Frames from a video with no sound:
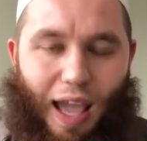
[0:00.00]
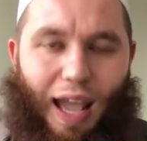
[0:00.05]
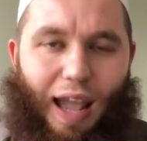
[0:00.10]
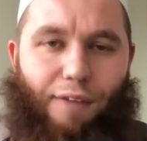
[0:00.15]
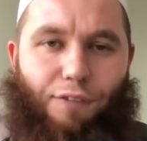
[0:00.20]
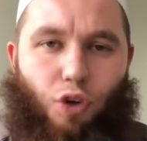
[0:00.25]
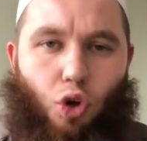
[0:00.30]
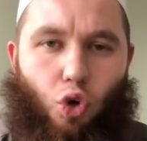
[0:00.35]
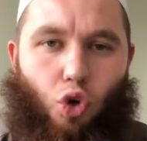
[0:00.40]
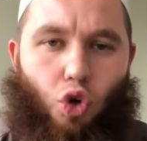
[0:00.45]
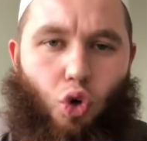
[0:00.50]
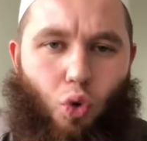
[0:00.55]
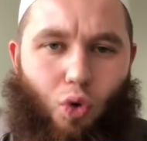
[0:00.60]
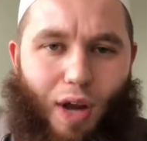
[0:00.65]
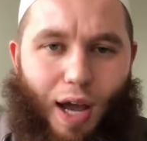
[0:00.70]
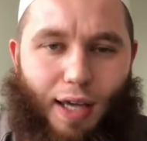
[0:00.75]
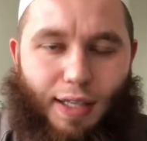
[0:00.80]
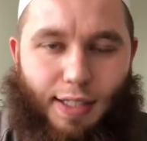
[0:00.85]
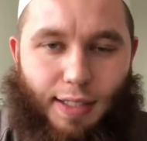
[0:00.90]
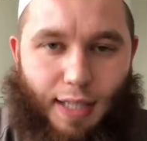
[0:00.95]
If you do
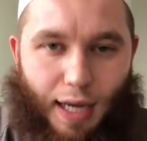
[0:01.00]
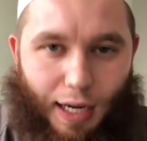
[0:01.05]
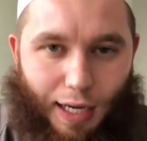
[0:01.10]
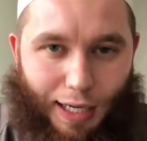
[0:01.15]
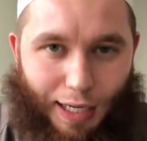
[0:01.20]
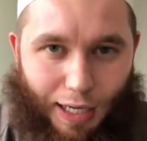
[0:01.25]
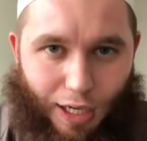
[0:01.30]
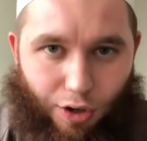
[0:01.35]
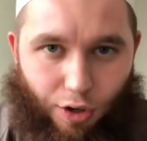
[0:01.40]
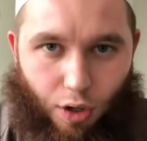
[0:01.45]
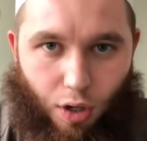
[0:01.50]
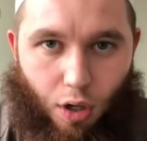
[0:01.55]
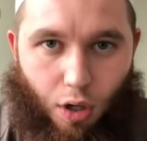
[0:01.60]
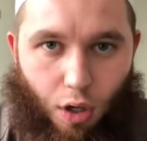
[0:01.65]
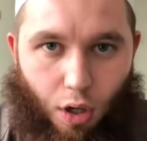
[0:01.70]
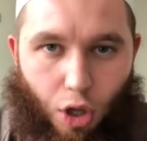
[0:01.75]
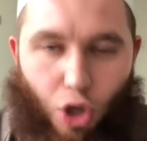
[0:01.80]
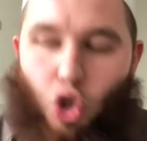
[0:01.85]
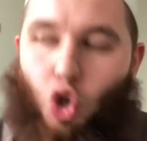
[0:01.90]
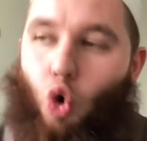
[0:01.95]
not study here,
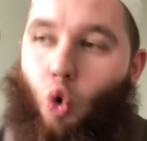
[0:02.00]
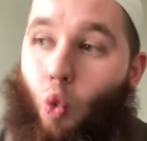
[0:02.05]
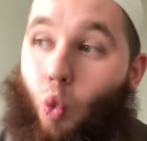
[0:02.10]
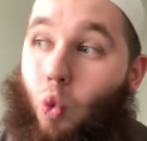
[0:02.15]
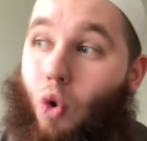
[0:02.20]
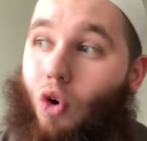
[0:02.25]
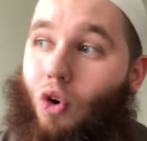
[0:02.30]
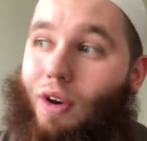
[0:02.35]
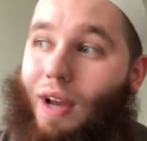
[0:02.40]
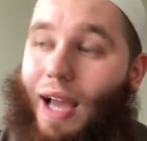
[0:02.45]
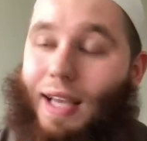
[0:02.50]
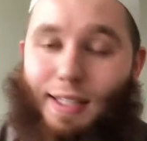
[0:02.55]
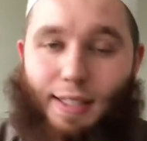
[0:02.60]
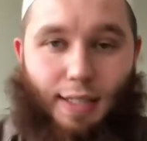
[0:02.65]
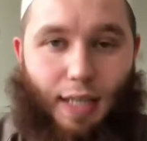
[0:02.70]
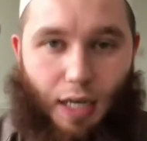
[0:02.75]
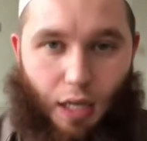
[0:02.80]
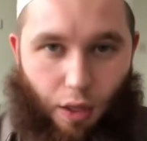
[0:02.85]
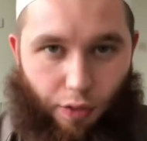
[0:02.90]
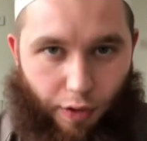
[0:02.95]
you will not
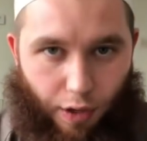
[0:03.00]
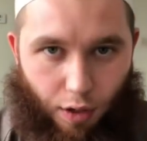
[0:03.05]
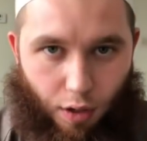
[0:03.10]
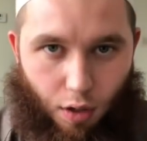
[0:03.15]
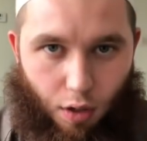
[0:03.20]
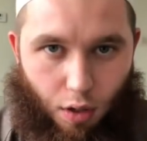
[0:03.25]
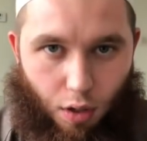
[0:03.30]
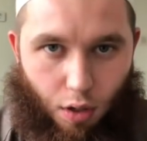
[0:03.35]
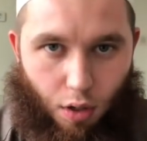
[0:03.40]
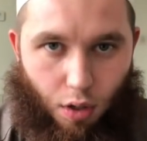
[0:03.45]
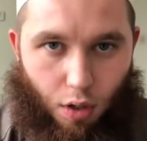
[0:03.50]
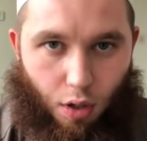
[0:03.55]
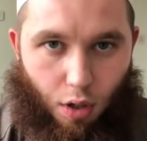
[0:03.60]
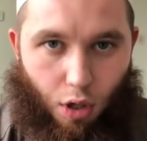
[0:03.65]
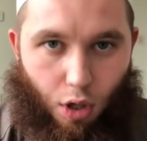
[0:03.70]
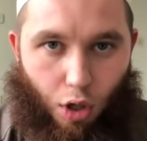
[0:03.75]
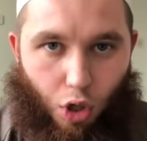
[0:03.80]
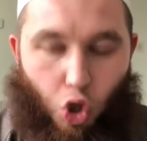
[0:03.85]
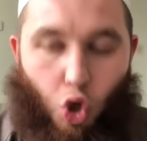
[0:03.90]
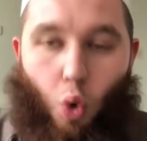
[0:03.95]
study there.
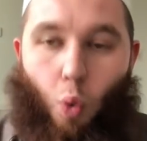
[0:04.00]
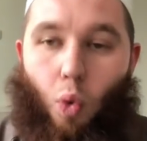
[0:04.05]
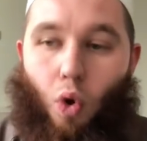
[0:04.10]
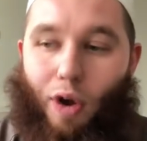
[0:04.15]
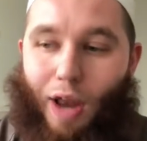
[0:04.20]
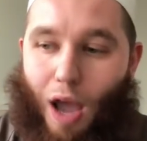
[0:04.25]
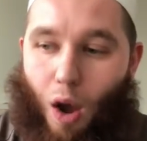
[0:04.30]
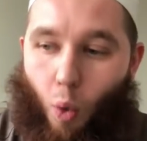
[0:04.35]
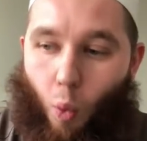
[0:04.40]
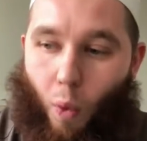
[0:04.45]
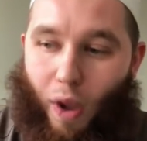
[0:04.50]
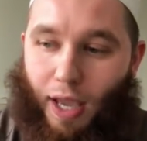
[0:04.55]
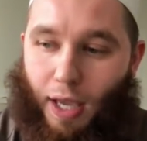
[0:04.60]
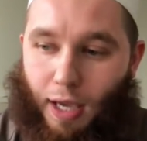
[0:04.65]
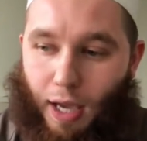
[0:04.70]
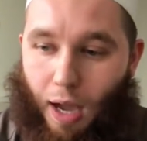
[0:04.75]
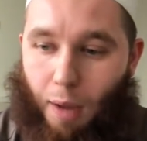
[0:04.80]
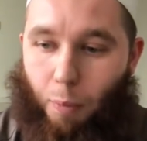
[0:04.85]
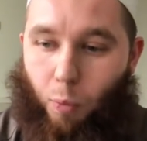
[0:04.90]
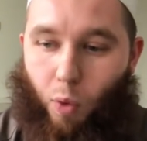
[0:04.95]
You will not
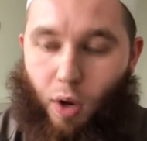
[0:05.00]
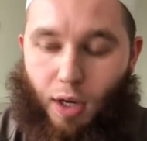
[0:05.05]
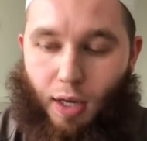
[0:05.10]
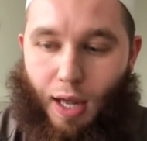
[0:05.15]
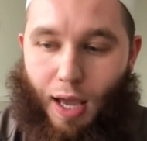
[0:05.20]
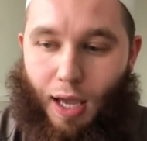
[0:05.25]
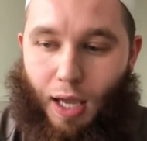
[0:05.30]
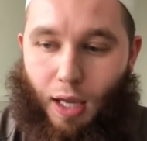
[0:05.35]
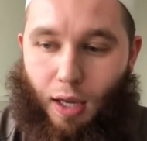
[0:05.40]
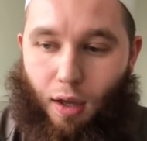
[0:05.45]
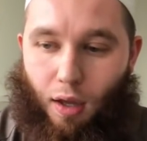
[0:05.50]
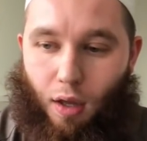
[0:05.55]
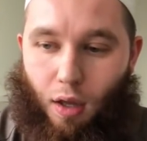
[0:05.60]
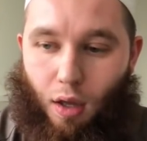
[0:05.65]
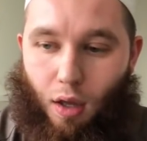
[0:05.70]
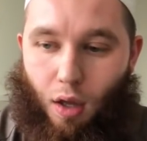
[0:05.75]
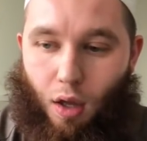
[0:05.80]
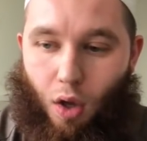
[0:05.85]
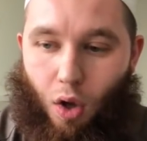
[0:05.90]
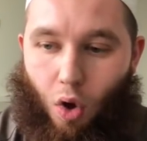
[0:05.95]
wake up one day
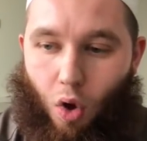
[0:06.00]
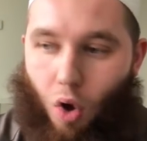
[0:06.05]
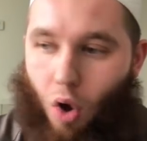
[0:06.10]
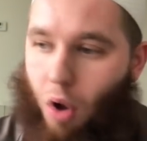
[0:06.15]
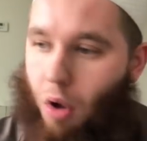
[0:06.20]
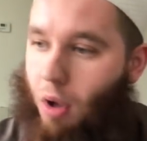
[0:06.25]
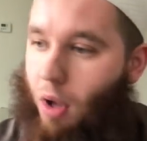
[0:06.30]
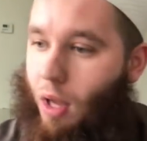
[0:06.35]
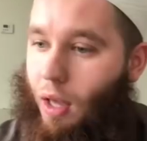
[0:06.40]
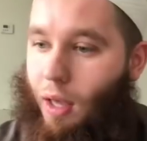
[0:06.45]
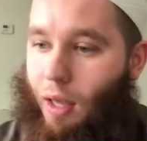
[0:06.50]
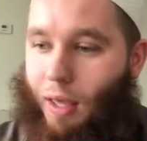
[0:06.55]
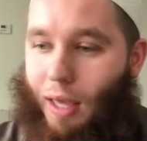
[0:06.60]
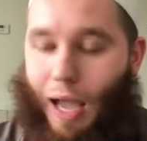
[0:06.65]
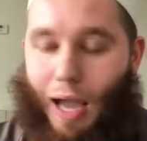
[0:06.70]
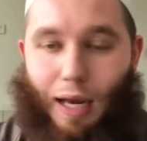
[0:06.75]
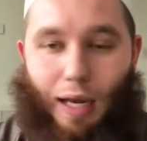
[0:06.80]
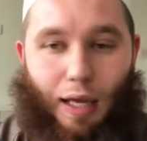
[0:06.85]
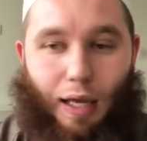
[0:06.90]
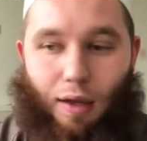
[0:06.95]

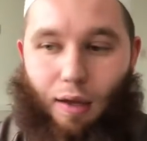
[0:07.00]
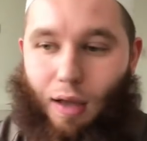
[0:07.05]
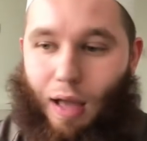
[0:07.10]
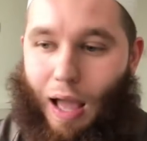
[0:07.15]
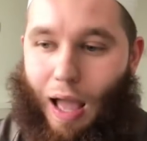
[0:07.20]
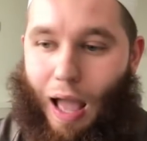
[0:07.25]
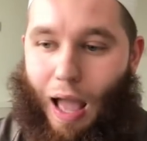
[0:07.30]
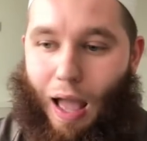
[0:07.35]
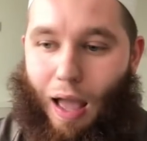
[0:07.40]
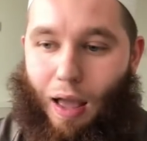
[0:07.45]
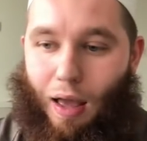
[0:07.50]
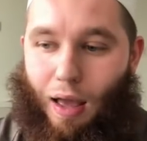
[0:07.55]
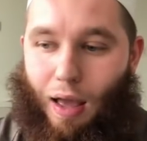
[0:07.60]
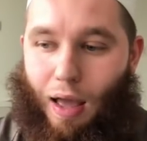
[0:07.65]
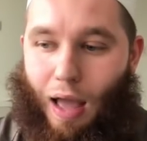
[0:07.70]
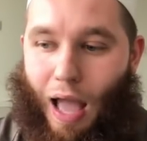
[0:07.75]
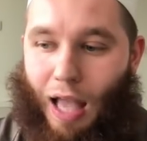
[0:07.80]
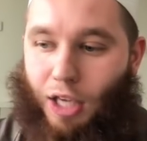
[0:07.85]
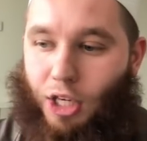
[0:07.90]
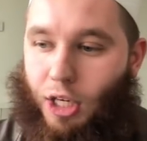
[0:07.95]

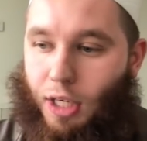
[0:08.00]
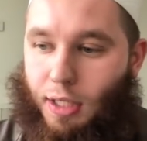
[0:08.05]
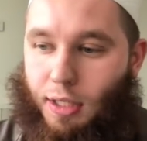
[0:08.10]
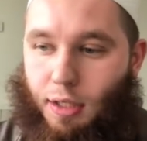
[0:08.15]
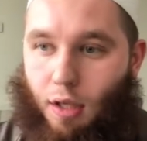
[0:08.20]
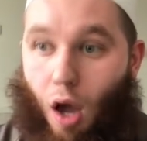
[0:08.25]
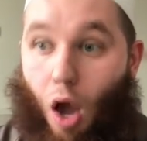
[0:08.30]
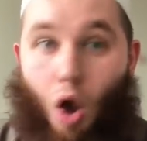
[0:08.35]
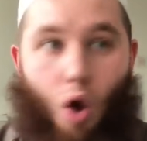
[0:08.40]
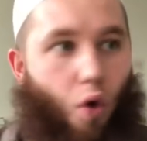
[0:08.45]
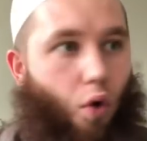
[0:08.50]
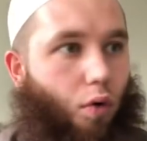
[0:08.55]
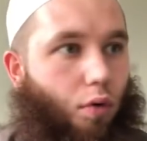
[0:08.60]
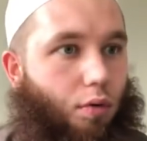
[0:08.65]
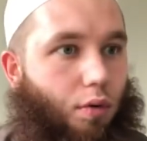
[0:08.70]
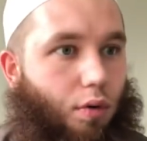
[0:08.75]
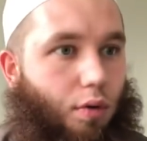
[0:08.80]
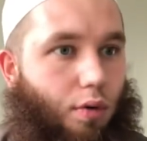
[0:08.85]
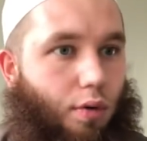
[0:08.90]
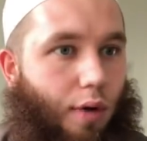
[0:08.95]
and just,
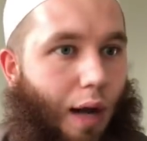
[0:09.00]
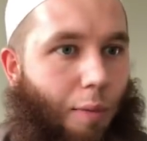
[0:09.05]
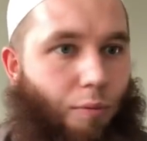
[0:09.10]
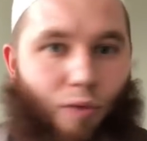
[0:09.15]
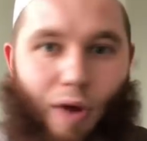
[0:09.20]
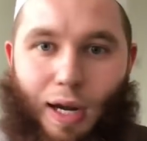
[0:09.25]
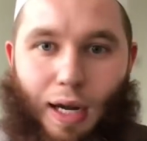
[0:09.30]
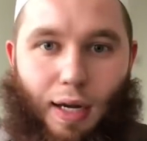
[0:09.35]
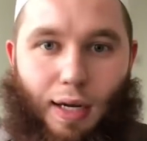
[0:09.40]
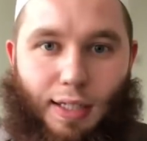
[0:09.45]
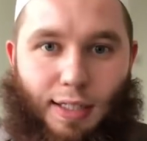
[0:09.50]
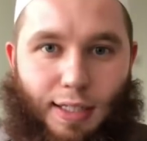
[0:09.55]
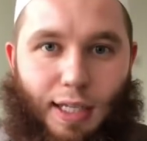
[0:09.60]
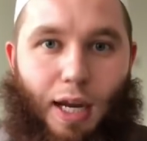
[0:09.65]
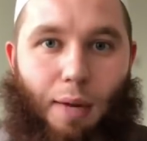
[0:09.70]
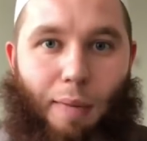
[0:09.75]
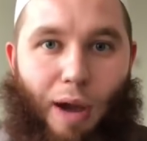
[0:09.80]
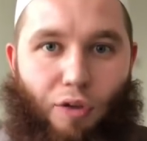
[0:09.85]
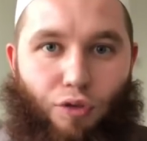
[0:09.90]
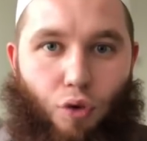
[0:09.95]
I'm ready to
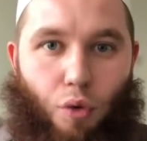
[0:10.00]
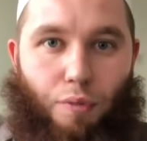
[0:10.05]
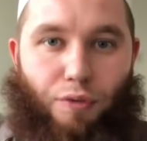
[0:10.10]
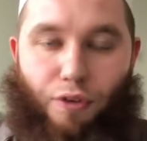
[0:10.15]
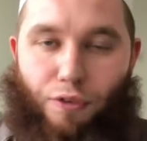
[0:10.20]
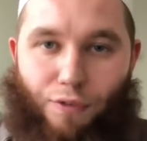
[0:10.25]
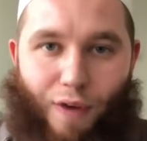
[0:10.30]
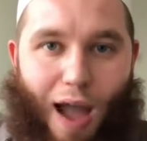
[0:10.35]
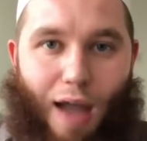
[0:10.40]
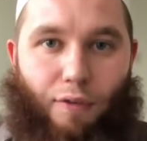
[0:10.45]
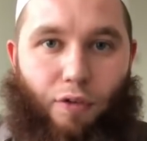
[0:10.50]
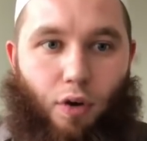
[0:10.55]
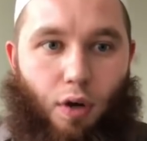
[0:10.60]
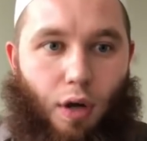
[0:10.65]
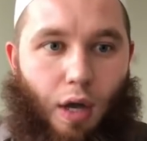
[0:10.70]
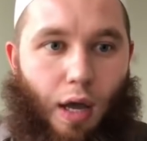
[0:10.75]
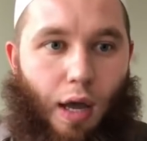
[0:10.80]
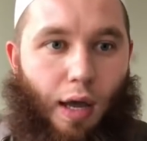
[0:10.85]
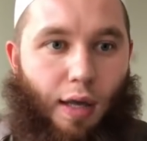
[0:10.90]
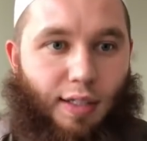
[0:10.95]
sit in my room
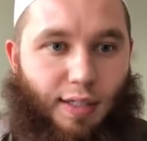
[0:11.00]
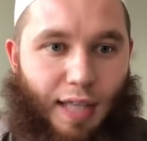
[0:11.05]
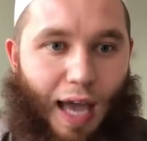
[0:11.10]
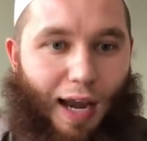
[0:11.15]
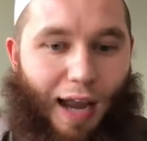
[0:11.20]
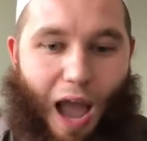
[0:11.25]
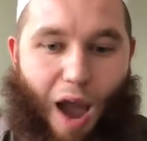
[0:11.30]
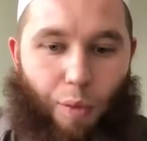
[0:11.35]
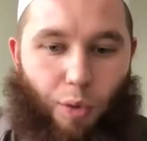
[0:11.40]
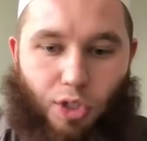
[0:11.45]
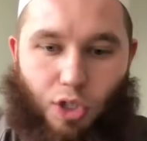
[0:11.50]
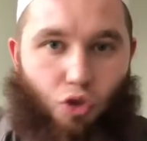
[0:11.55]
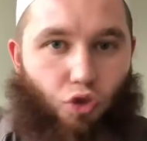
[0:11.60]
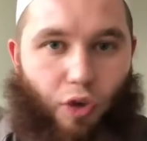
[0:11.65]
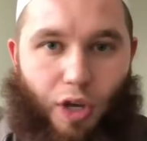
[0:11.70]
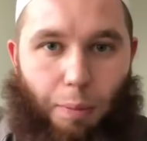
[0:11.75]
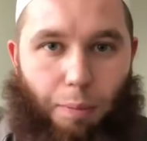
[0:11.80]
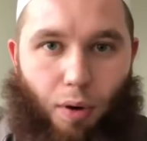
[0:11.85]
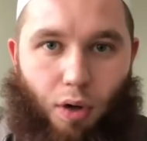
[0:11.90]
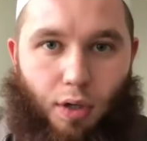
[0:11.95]
for 10 hours and
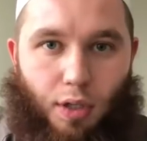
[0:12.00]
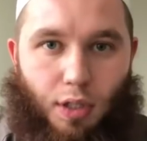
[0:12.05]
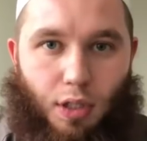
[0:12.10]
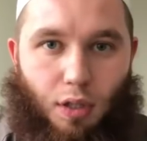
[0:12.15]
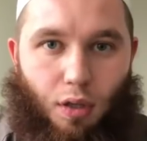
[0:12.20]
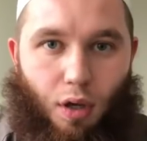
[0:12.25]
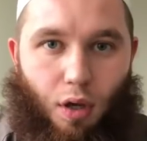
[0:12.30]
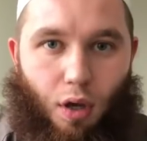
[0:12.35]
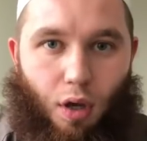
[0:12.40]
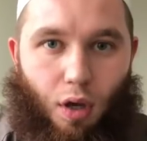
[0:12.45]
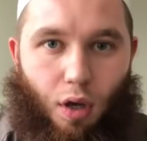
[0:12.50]
read books.